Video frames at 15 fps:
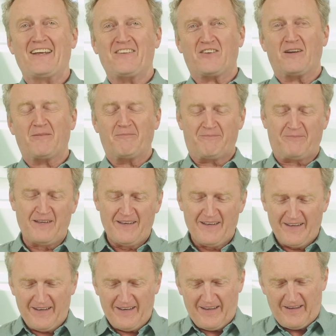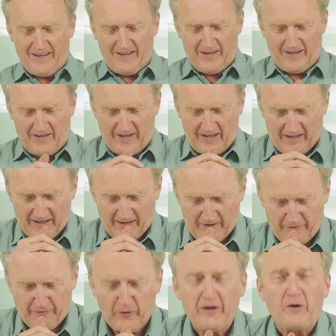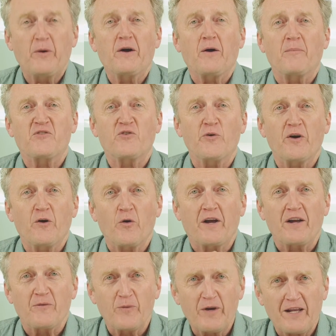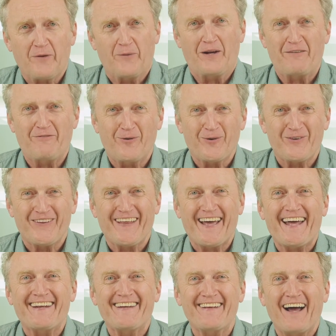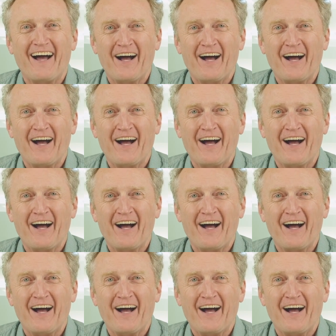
as I'm uh, fully aware, I'm sure you're looking really, really forward to that.